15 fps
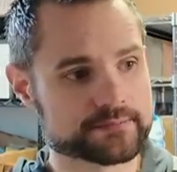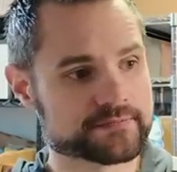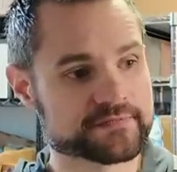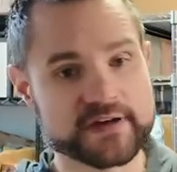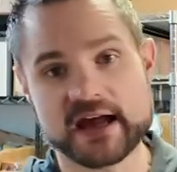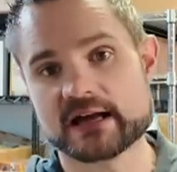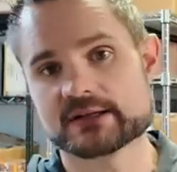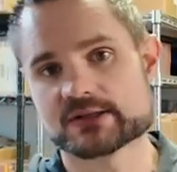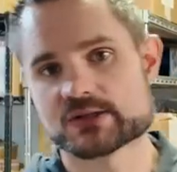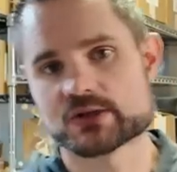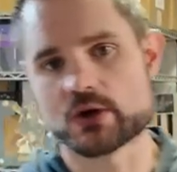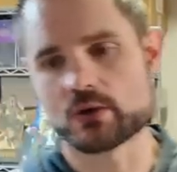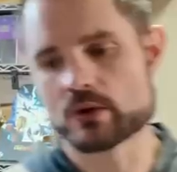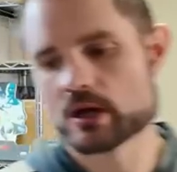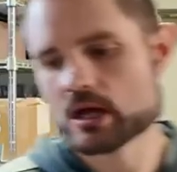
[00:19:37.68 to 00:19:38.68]
fans.
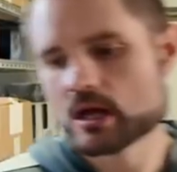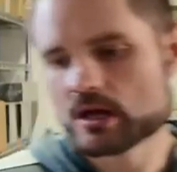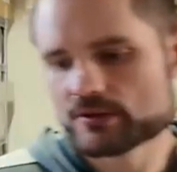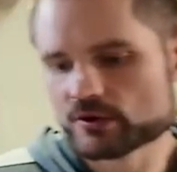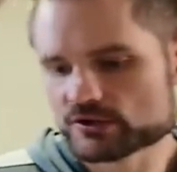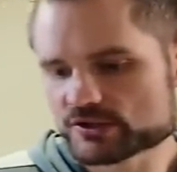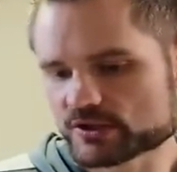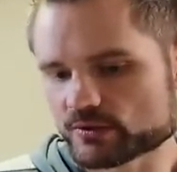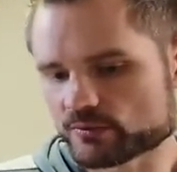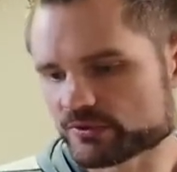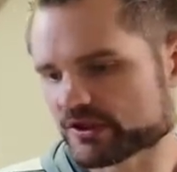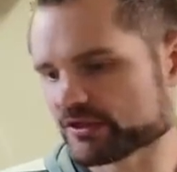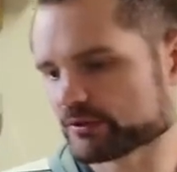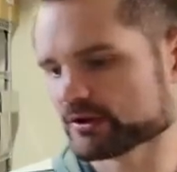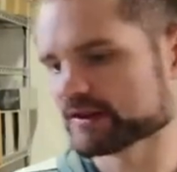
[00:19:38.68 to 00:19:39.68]
So those are
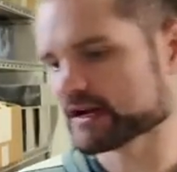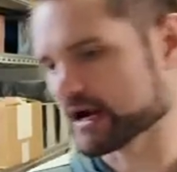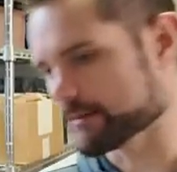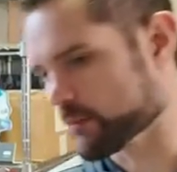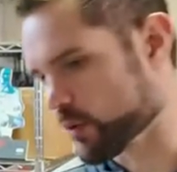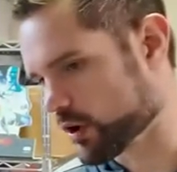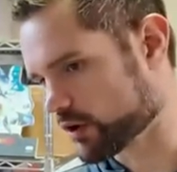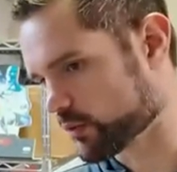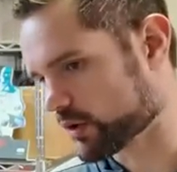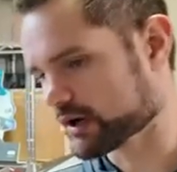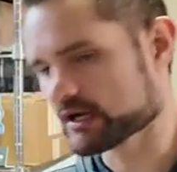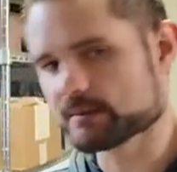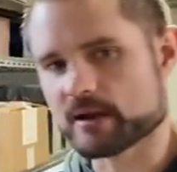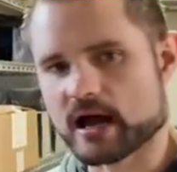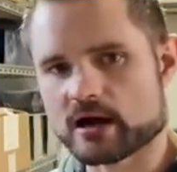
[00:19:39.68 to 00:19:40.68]
the three that I'm more
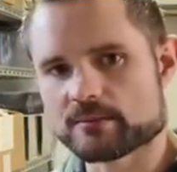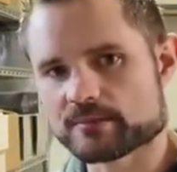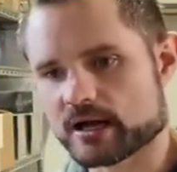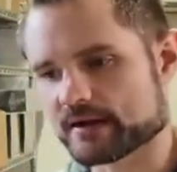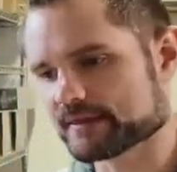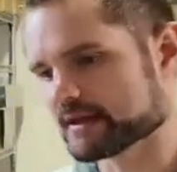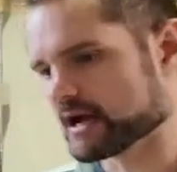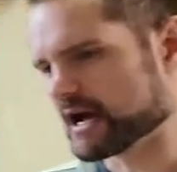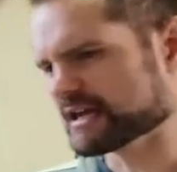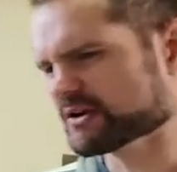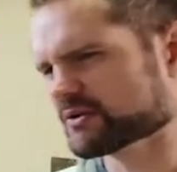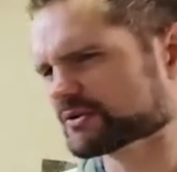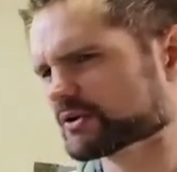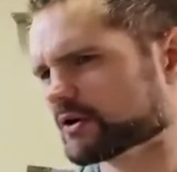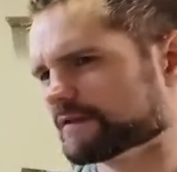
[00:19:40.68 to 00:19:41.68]
worried about. I
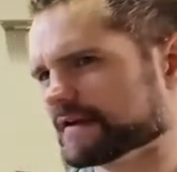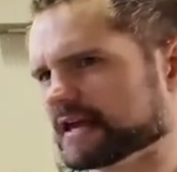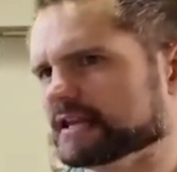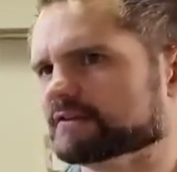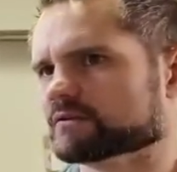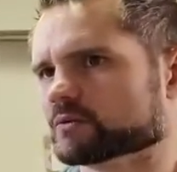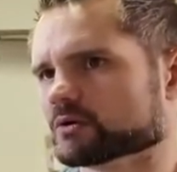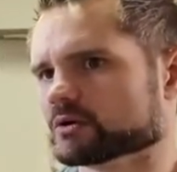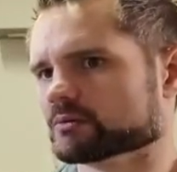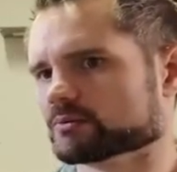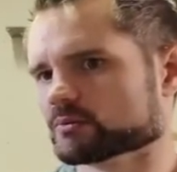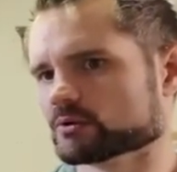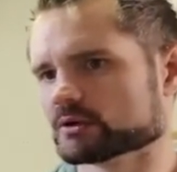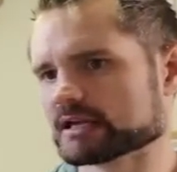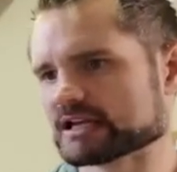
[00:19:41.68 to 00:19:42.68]
don't know if any of them
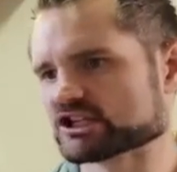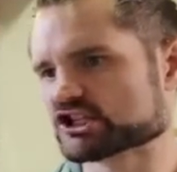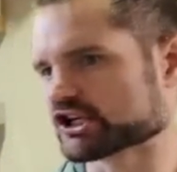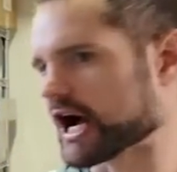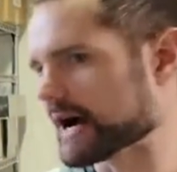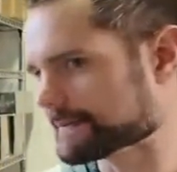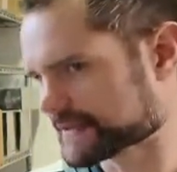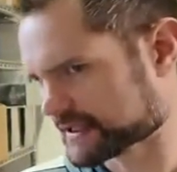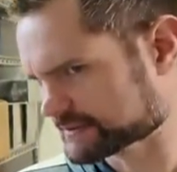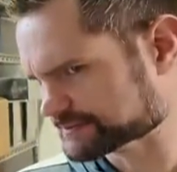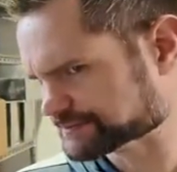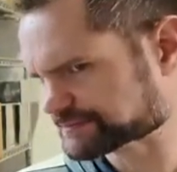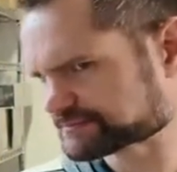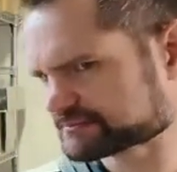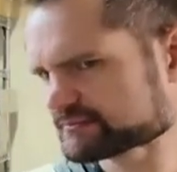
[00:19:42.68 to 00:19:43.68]
will get chopped.
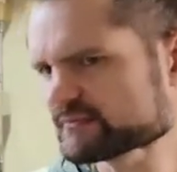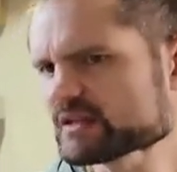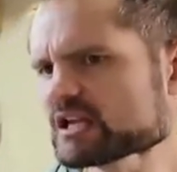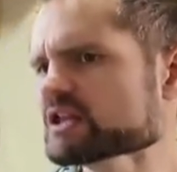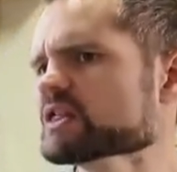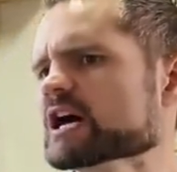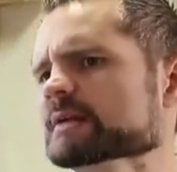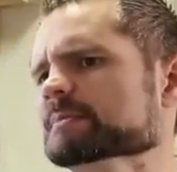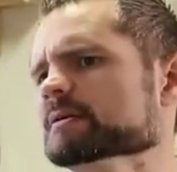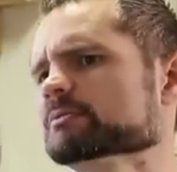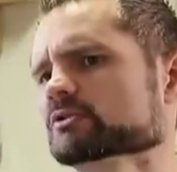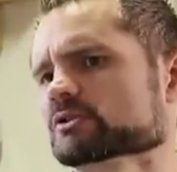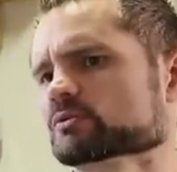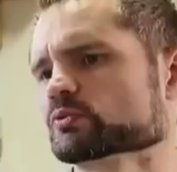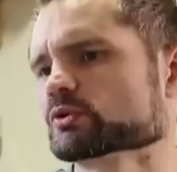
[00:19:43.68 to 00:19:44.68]
A lot of
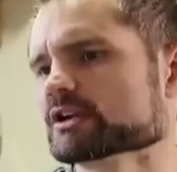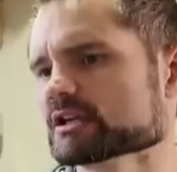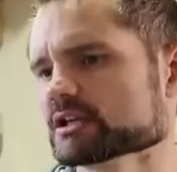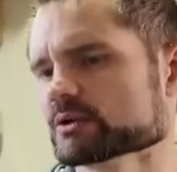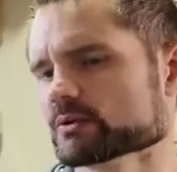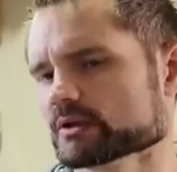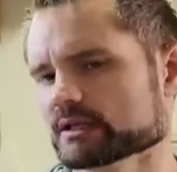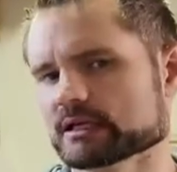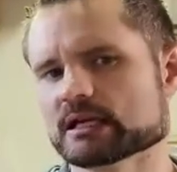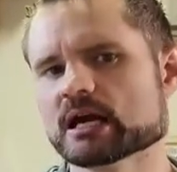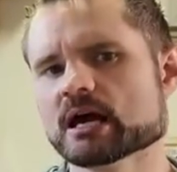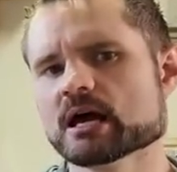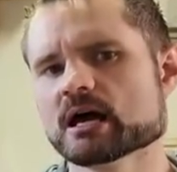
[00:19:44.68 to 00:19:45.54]
people are really, really